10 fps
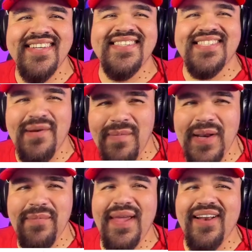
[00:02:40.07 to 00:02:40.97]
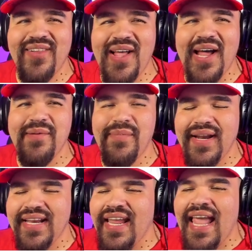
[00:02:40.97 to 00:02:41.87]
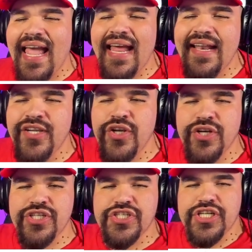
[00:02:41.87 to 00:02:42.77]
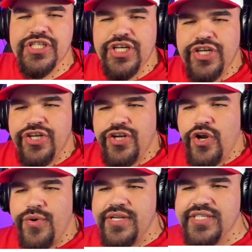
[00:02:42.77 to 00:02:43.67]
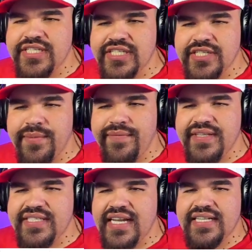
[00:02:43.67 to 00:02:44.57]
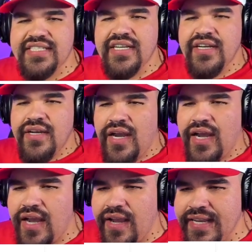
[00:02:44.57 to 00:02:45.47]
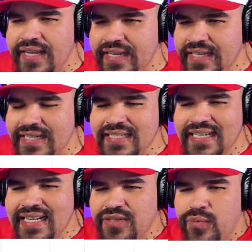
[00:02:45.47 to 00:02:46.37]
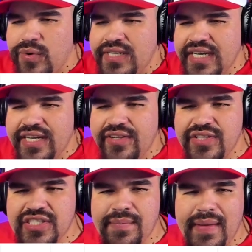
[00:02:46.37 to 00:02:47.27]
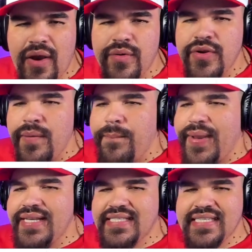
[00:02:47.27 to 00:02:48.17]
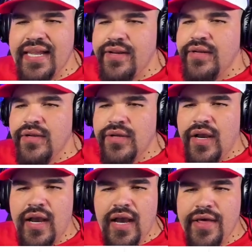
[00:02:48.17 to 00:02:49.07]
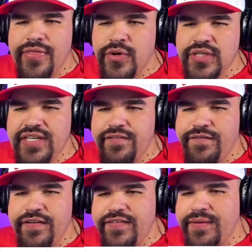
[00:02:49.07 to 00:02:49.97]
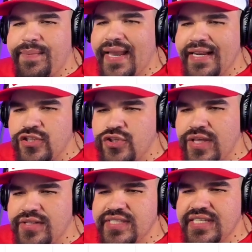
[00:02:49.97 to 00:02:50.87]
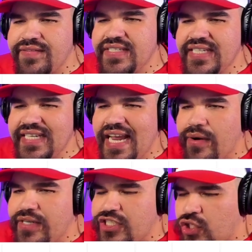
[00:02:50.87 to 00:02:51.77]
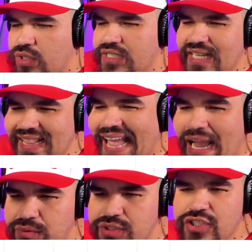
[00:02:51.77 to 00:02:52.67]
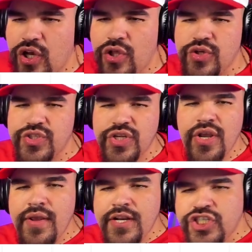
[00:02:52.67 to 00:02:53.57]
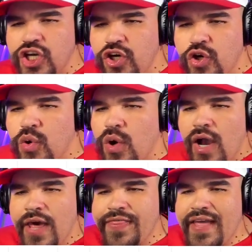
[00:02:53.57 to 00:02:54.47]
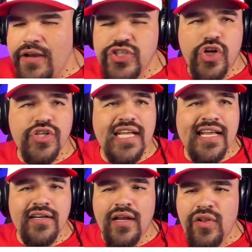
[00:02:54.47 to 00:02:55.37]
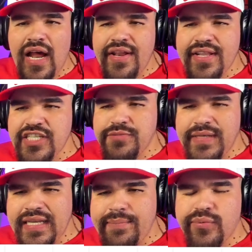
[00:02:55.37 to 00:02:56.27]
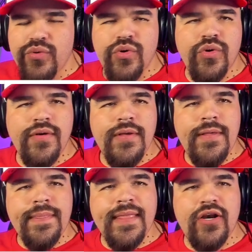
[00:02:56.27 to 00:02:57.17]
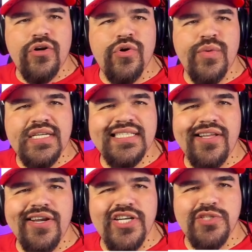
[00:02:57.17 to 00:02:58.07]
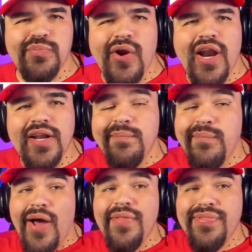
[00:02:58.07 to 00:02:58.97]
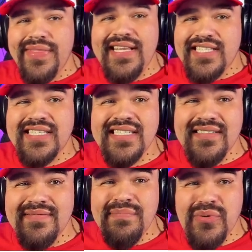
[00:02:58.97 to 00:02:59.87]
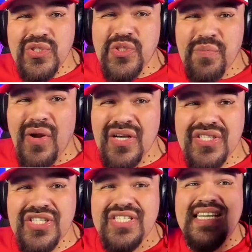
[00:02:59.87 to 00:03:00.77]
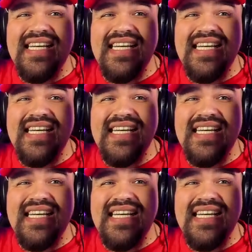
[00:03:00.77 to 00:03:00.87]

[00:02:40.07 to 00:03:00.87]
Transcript: somebody made a lot of money, and you just continue to notice that some of these sets, it's a ridiculous amount. Base set, $1,350 back in 2017. Now it's $13,000. Jungle, $1,000, and a lot of these people that are reselling this product bought these booster boxes